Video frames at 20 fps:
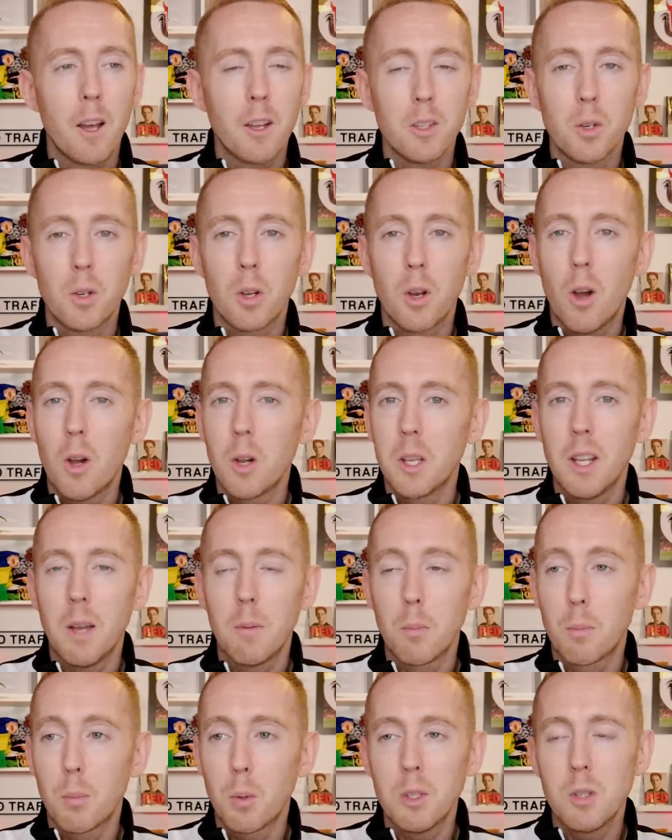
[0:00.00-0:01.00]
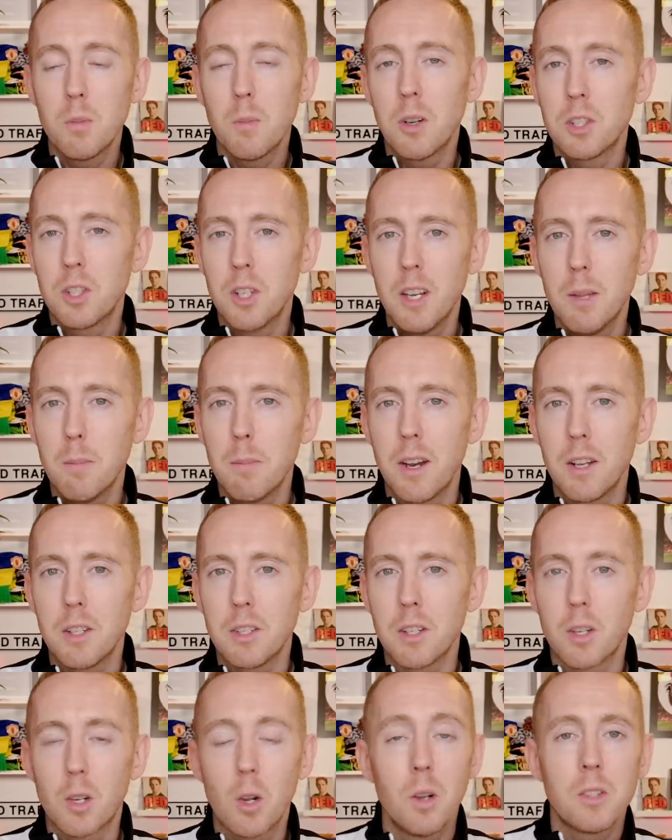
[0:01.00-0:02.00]
You could argue that with pretty much any
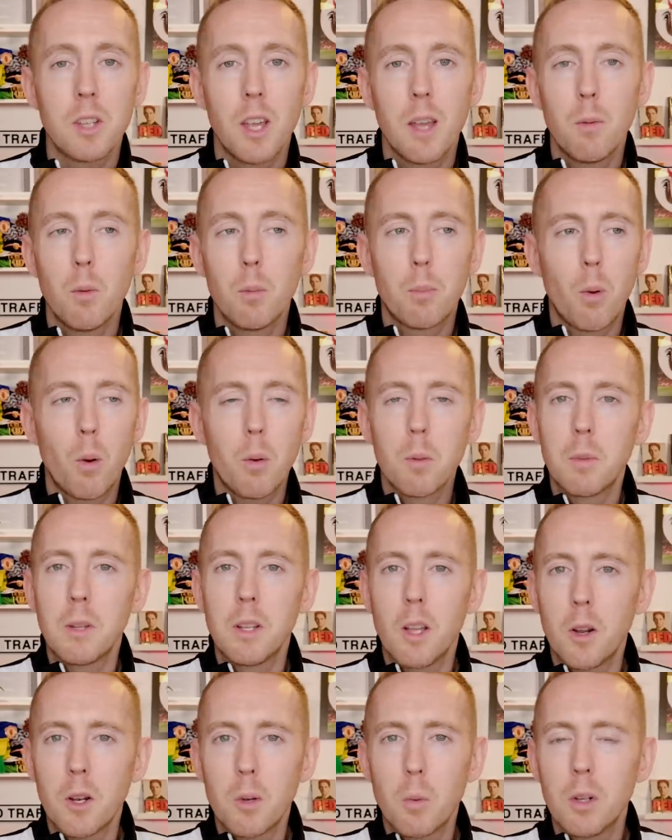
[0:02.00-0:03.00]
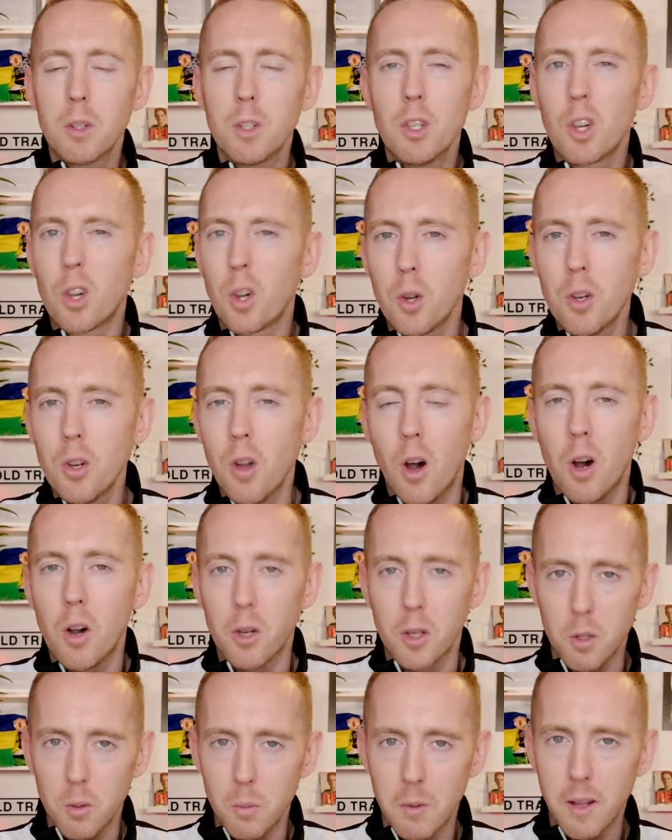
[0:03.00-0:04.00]
manager. Conte would probably be the only one that you couldn't
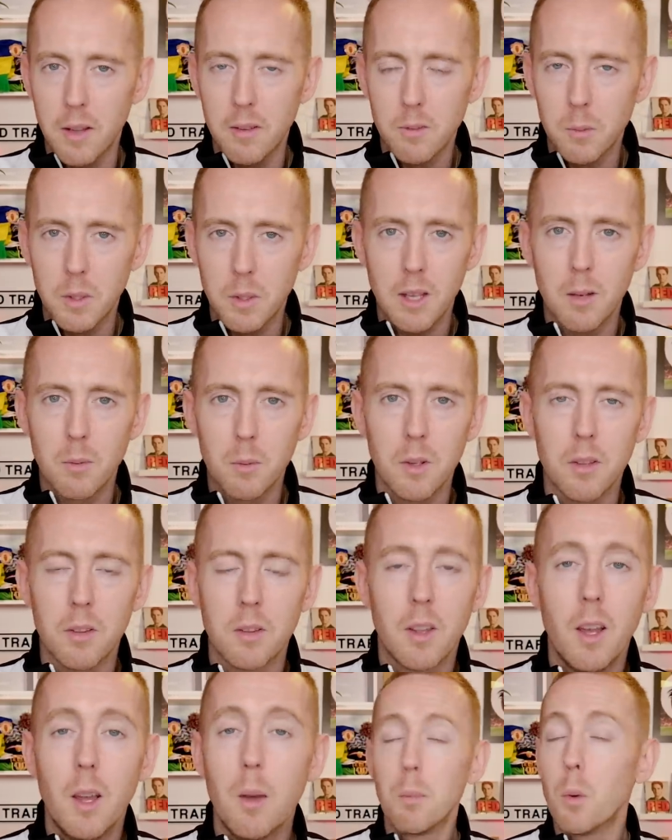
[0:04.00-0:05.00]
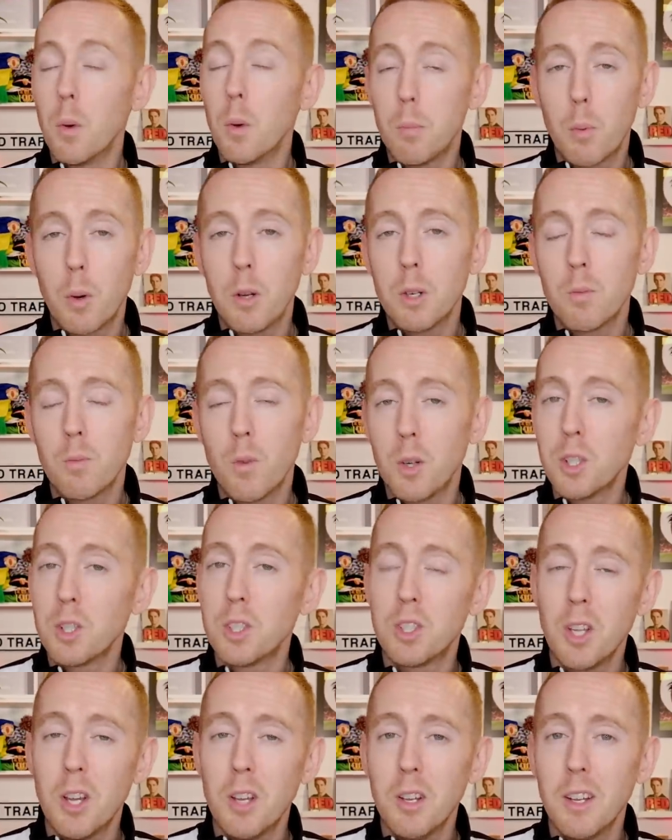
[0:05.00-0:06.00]
argue that with that with. But with Brendan
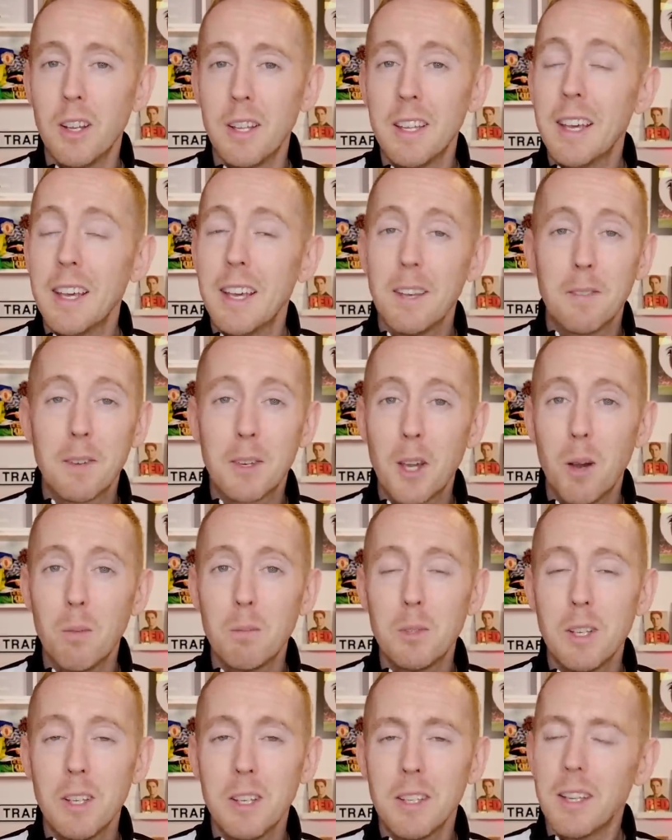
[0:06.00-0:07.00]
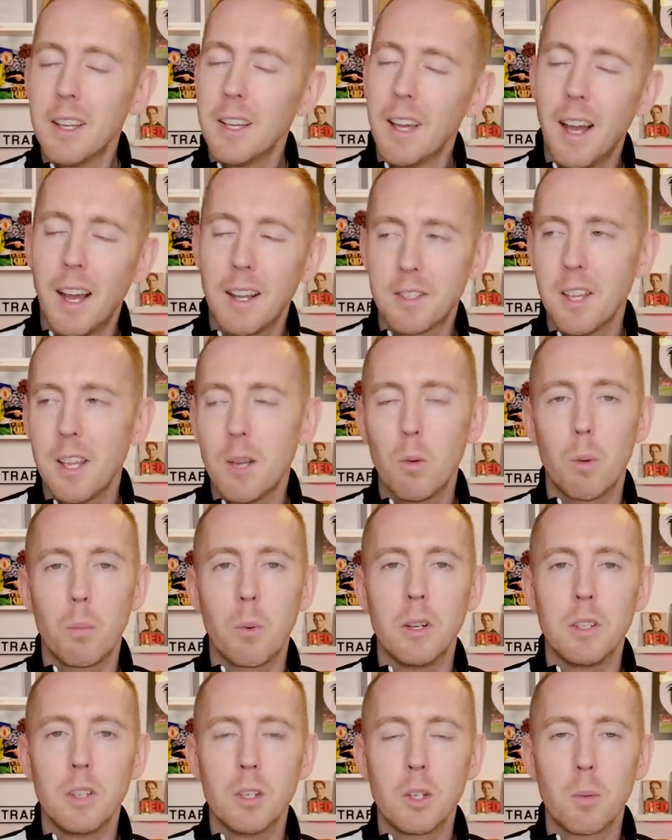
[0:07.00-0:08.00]
Rodgers, certainly, if he comes in, I tell you
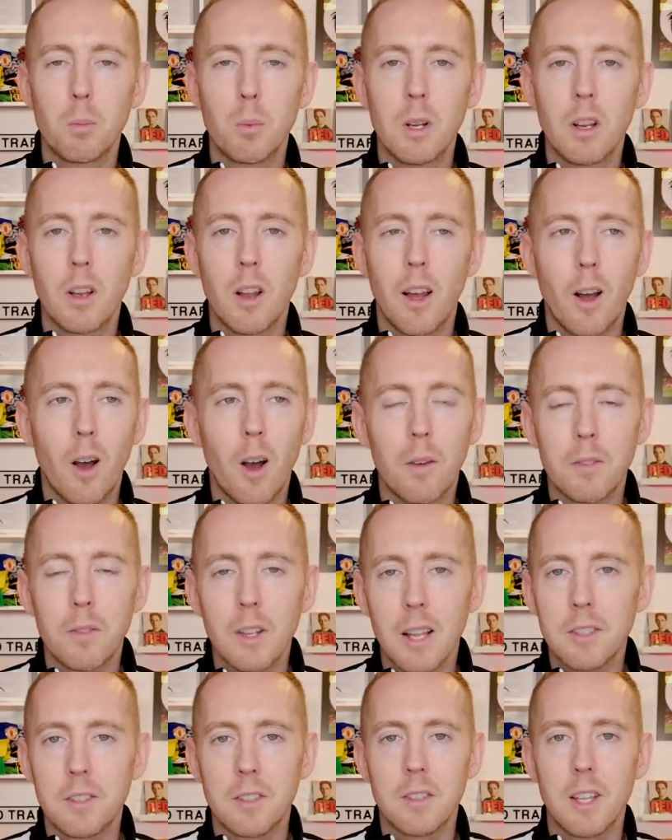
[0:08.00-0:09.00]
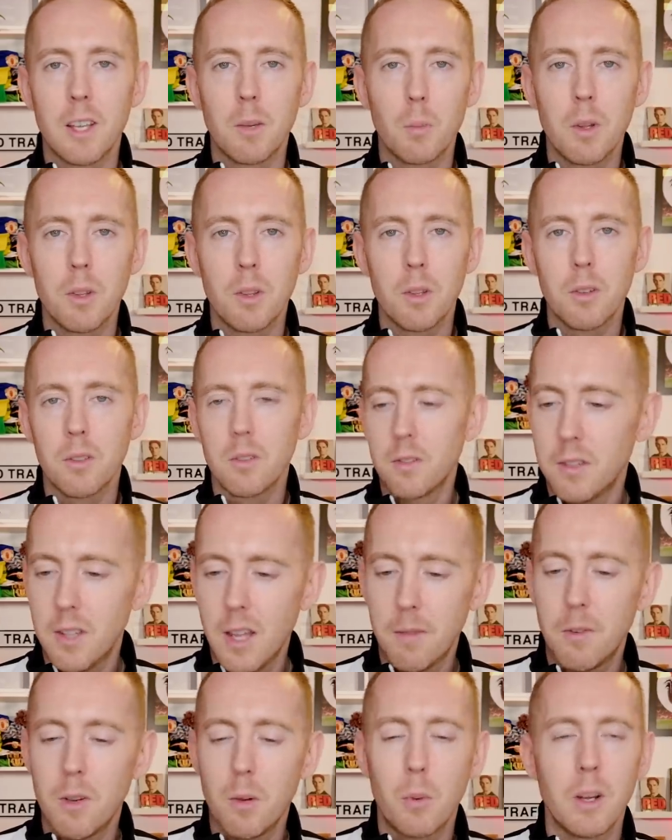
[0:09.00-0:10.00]
what, Brendan, you can bring like half the Leicester team with you.
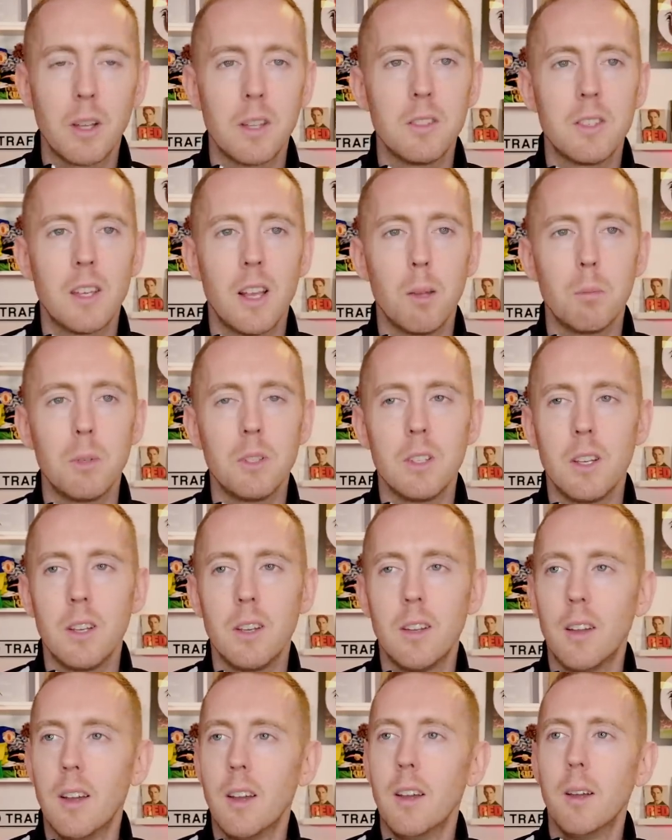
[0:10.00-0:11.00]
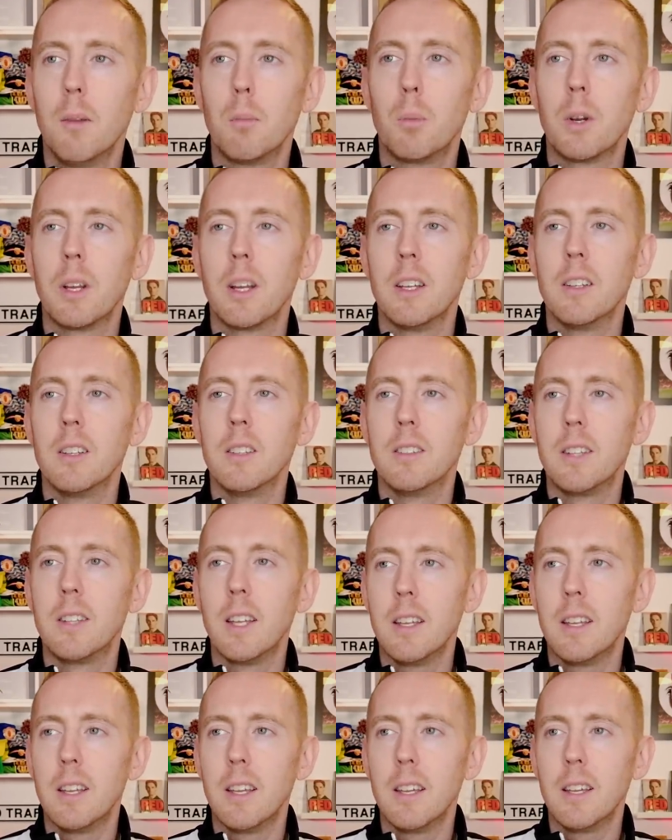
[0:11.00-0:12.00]
Definitely bringing Tielemans in, bring in
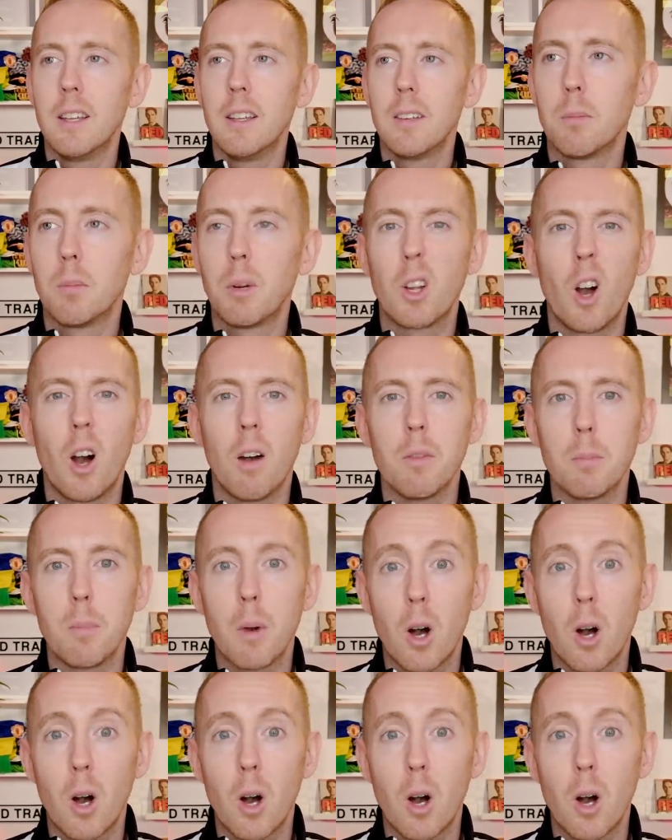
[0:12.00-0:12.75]
Ndidi, bring Harvey